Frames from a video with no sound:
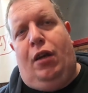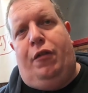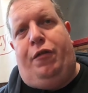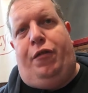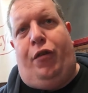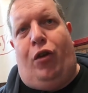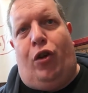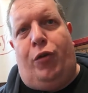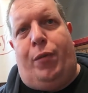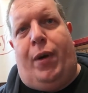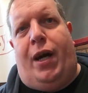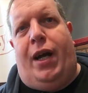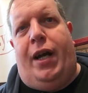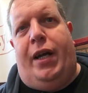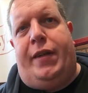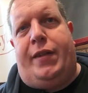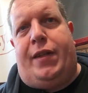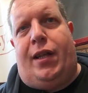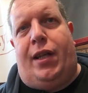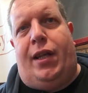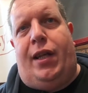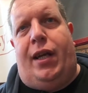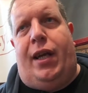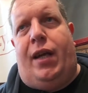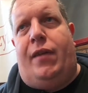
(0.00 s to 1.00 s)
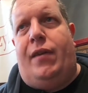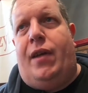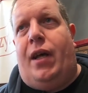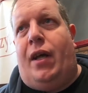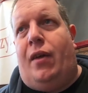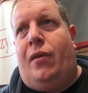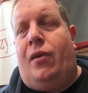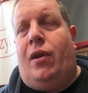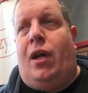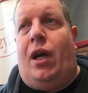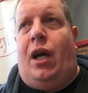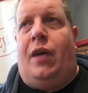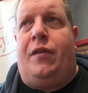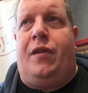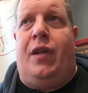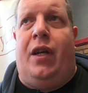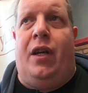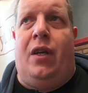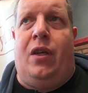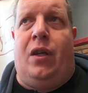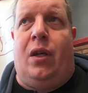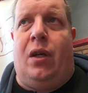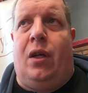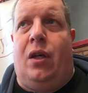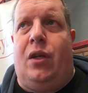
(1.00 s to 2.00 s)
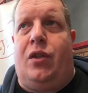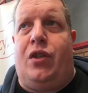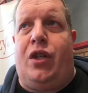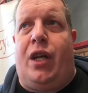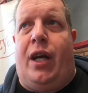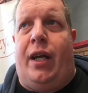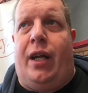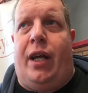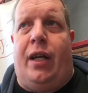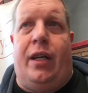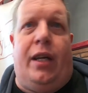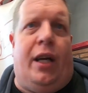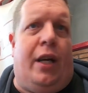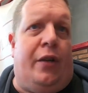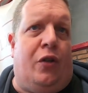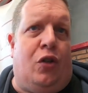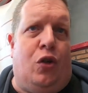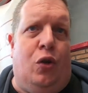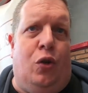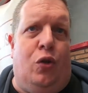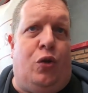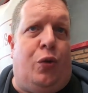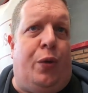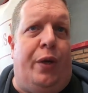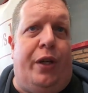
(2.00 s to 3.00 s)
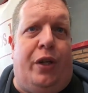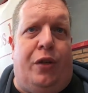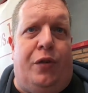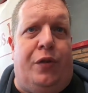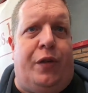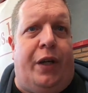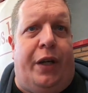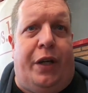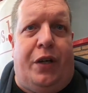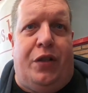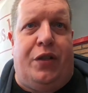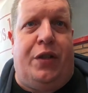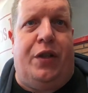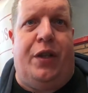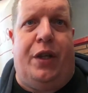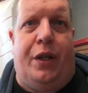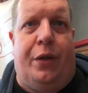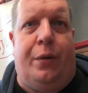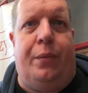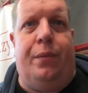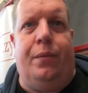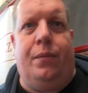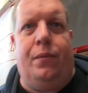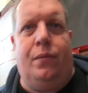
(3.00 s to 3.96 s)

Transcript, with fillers: followed by Italy, and then I think uh, China, yeah, two, three containers a year,